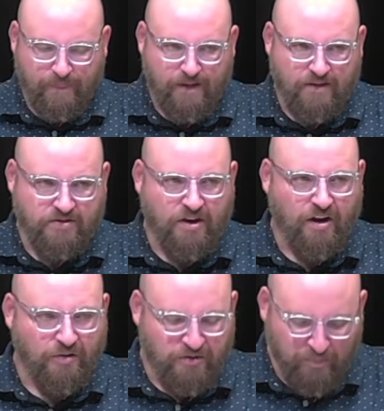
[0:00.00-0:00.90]
As
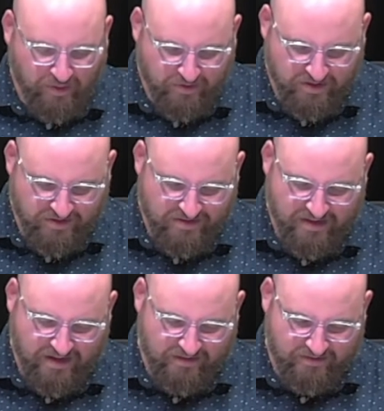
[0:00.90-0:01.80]
Charles Spurgeon
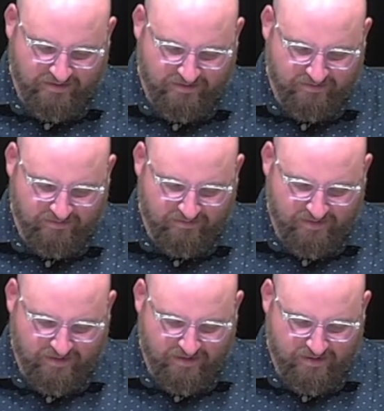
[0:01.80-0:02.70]
says,
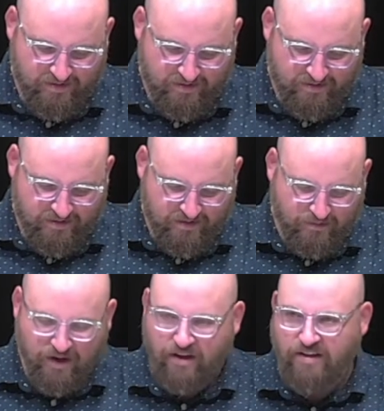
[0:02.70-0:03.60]
and
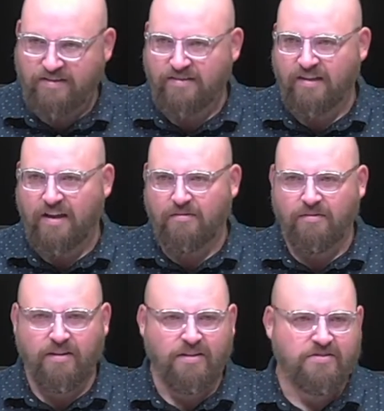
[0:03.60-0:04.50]
quite honestly,
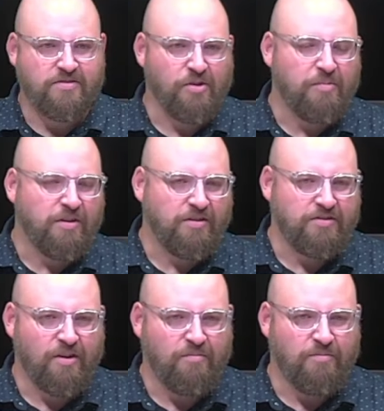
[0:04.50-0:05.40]
his sermon on
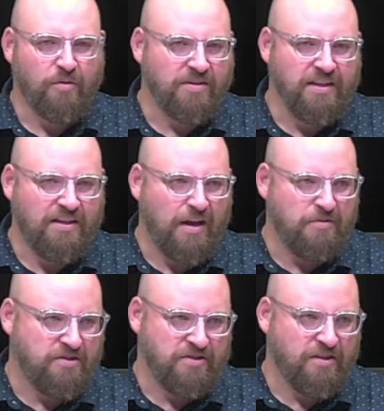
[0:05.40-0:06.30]
Psalm 14, I
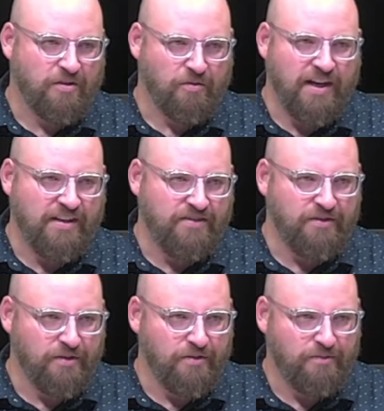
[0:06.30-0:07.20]
was just going to read it to
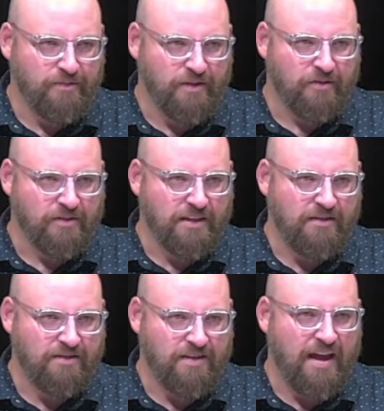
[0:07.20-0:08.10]
you, literally.
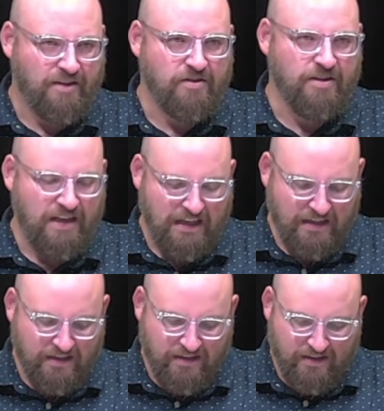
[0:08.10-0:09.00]
It's that good.
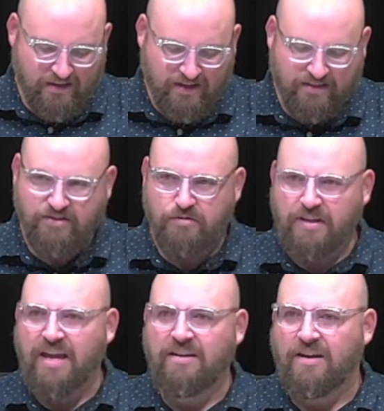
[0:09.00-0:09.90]
He says, "You
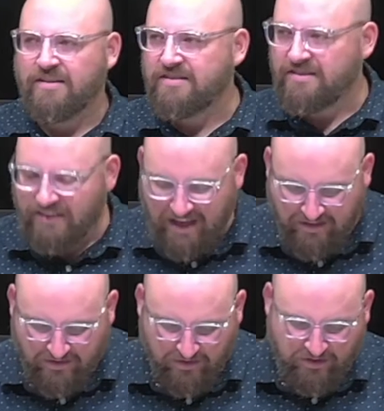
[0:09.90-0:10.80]
cannot
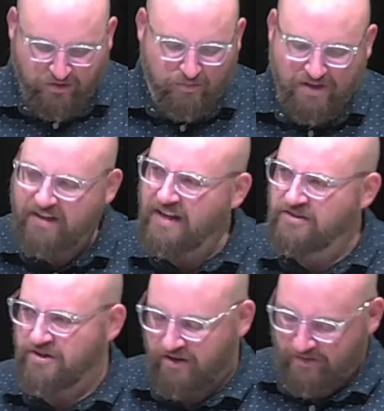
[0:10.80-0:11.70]
slander human
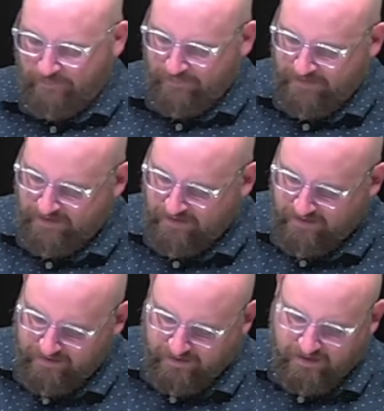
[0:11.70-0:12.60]
nature.
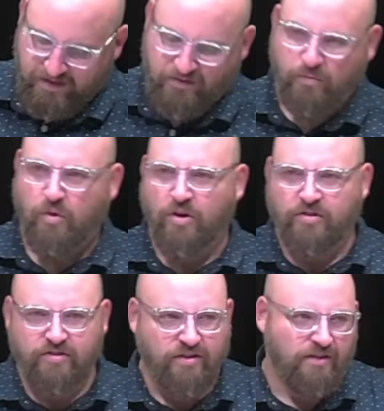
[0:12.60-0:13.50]
It is
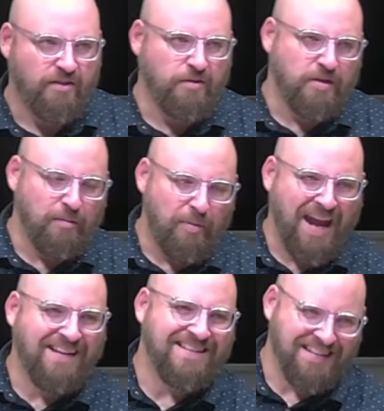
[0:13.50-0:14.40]
worse than you can
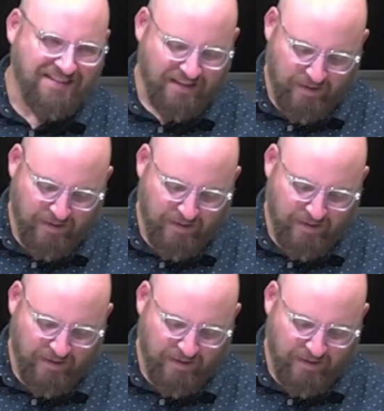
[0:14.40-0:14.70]
paint it."